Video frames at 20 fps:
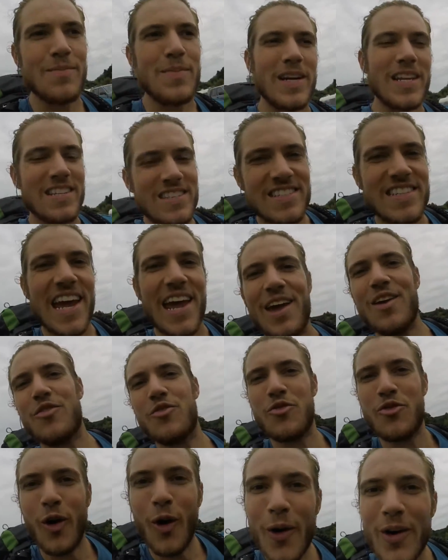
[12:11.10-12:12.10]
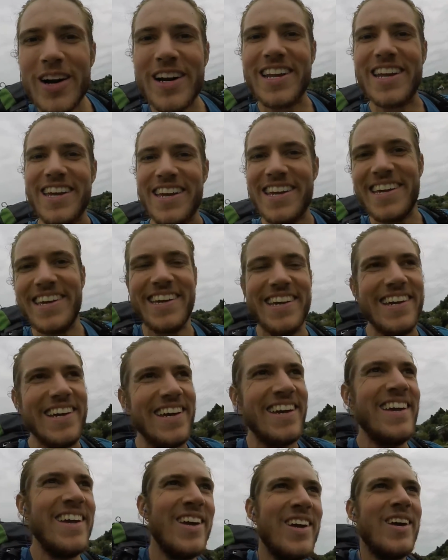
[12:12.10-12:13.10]
it, but it's day
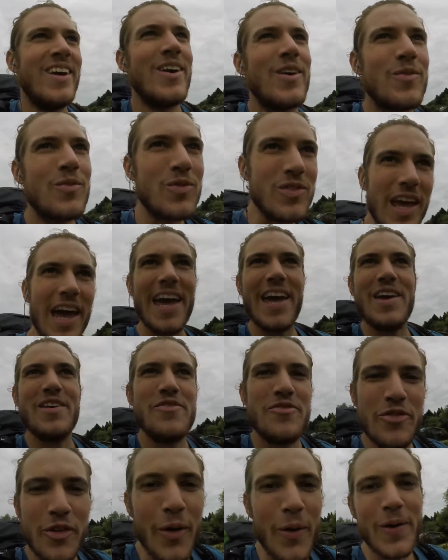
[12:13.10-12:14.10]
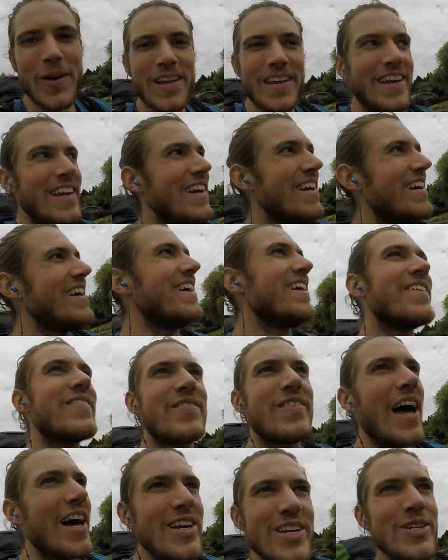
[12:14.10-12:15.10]
40. Day 40.
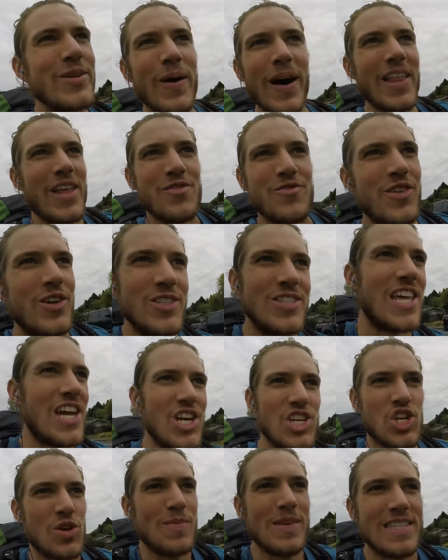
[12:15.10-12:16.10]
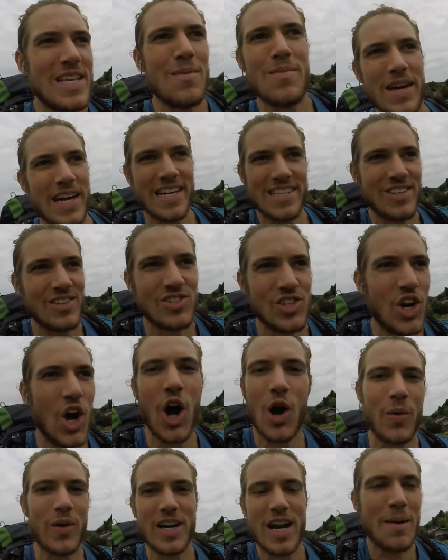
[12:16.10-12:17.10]
I don't know why that feels like it should be something. It's such an
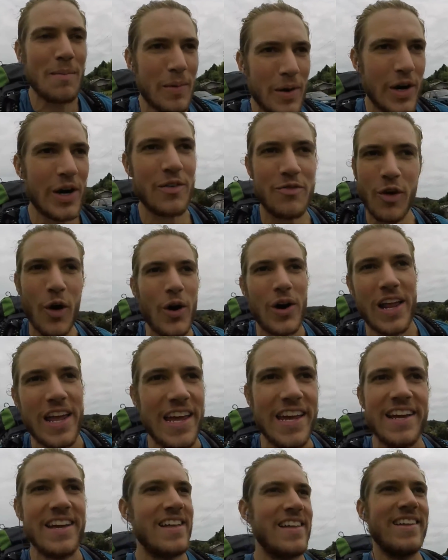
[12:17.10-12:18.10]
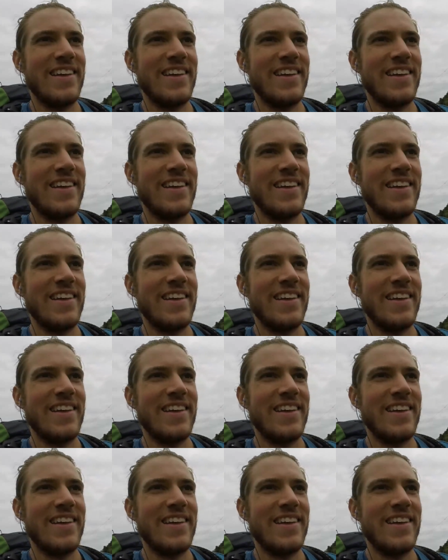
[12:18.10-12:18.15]
awkward number. 40.